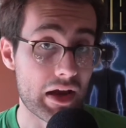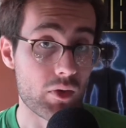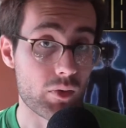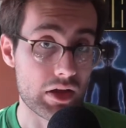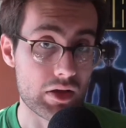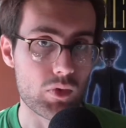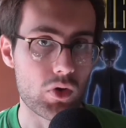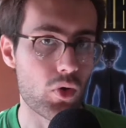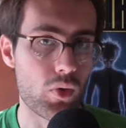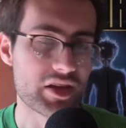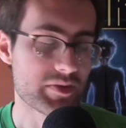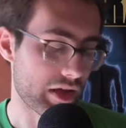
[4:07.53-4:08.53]
We will
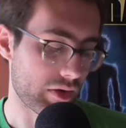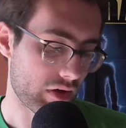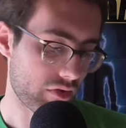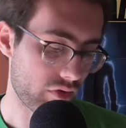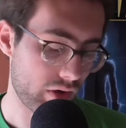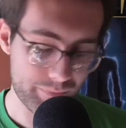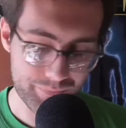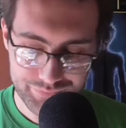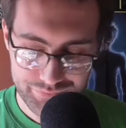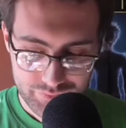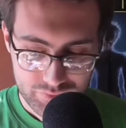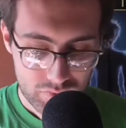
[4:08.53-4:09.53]
always pay red for it.
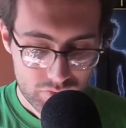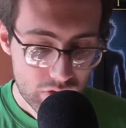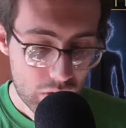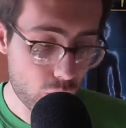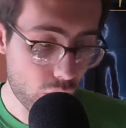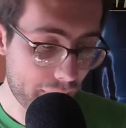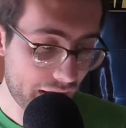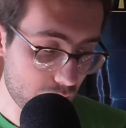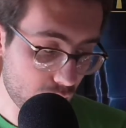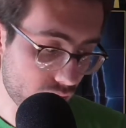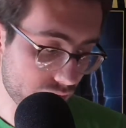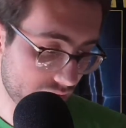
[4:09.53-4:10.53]
What Mana
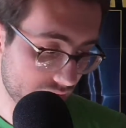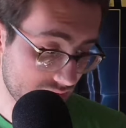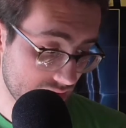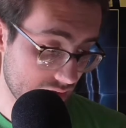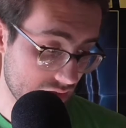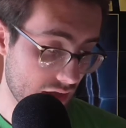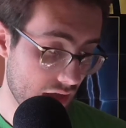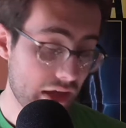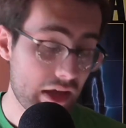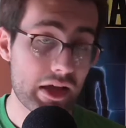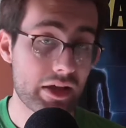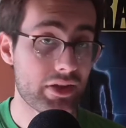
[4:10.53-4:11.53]
Morphos does
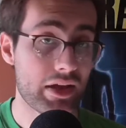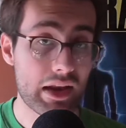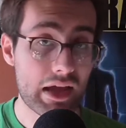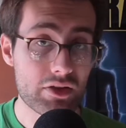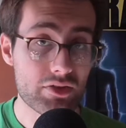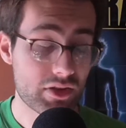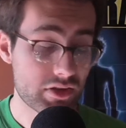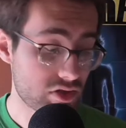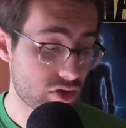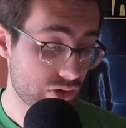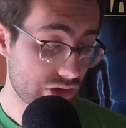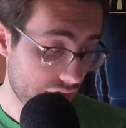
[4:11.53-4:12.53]
is it allows us
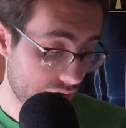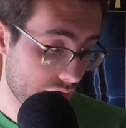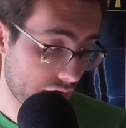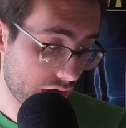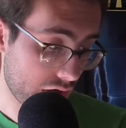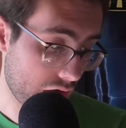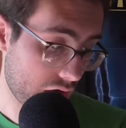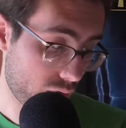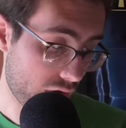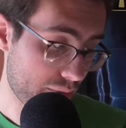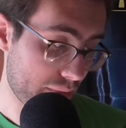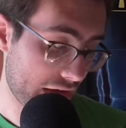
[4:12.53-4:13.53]
to turn our
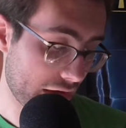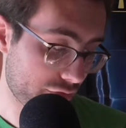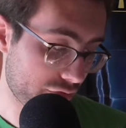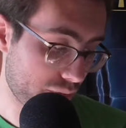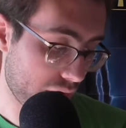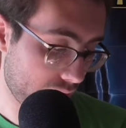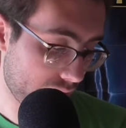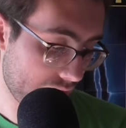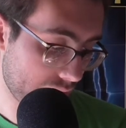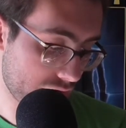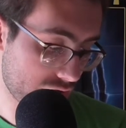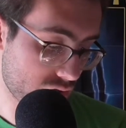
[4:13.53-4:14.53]
red mana from Pyretic
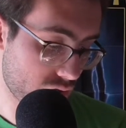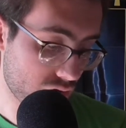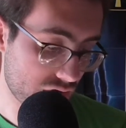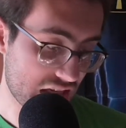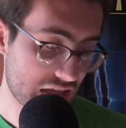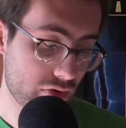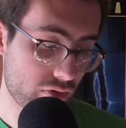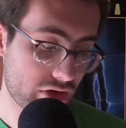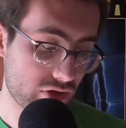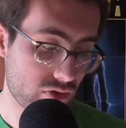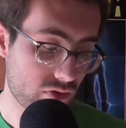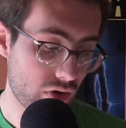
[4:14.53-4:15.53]
Ritual or Desperate
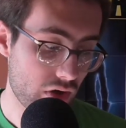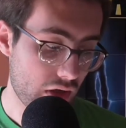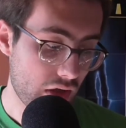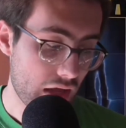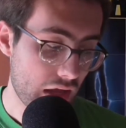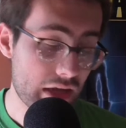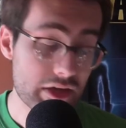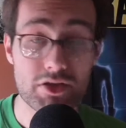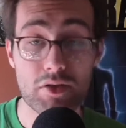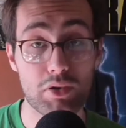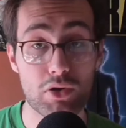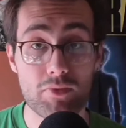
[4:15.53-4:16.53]
Ritual into
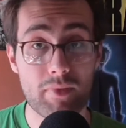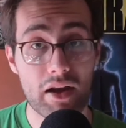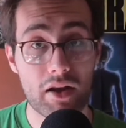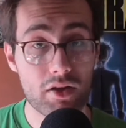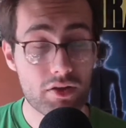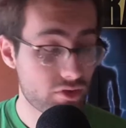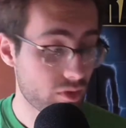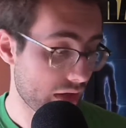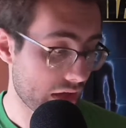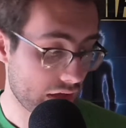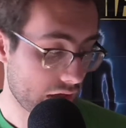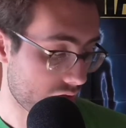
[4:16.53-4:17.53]
blue mana, so we
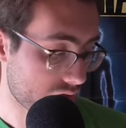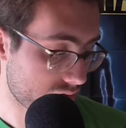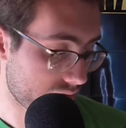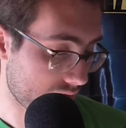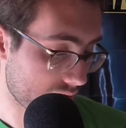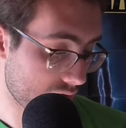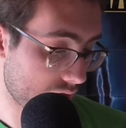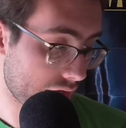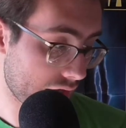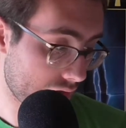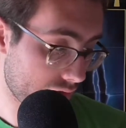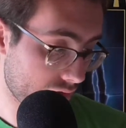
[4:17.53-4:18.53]
can cast things like
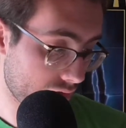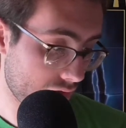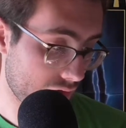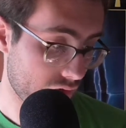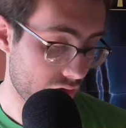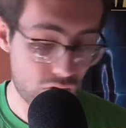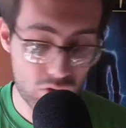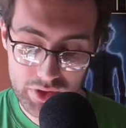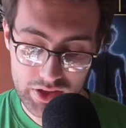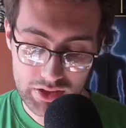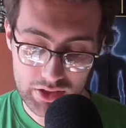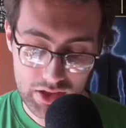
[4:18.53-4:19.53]
Gifts Ungiven, or we
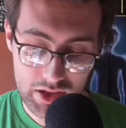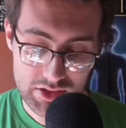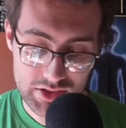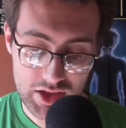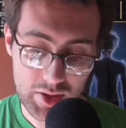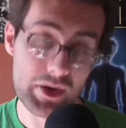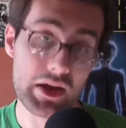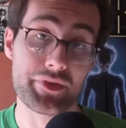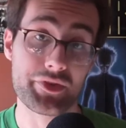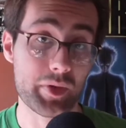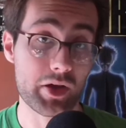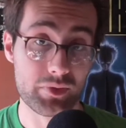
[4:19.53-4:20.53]
can cast a couple other
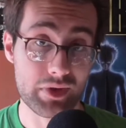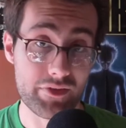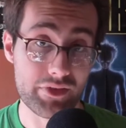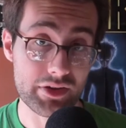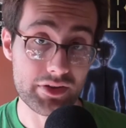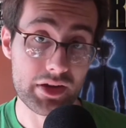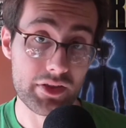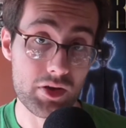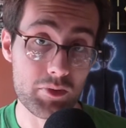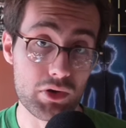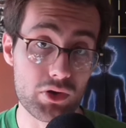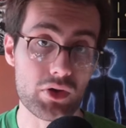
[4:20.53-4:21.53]
spells we have in our deck that are
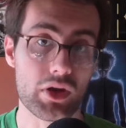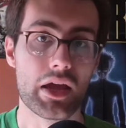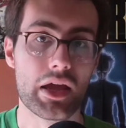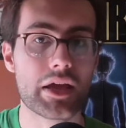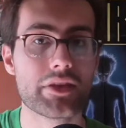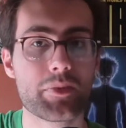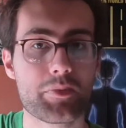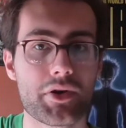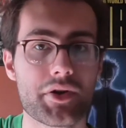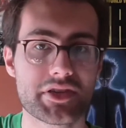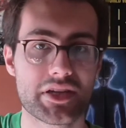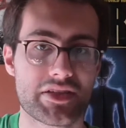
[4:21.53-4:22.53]
blue in the
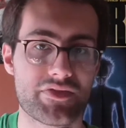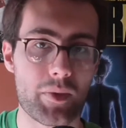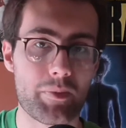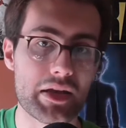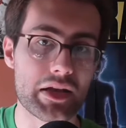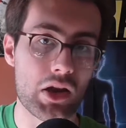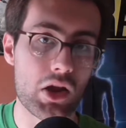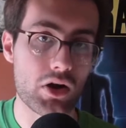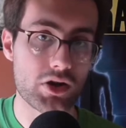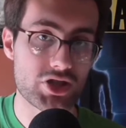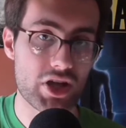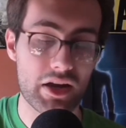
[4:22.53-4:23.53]
process of our big long
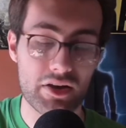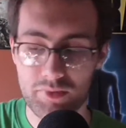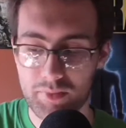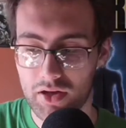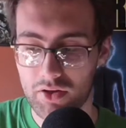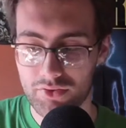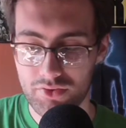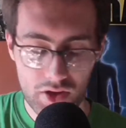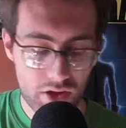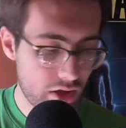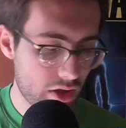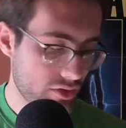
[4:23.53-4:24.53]
chain of spells.
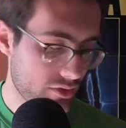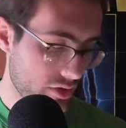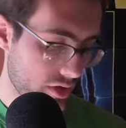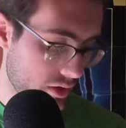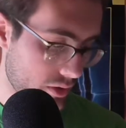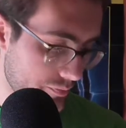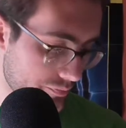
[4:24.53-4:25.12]
So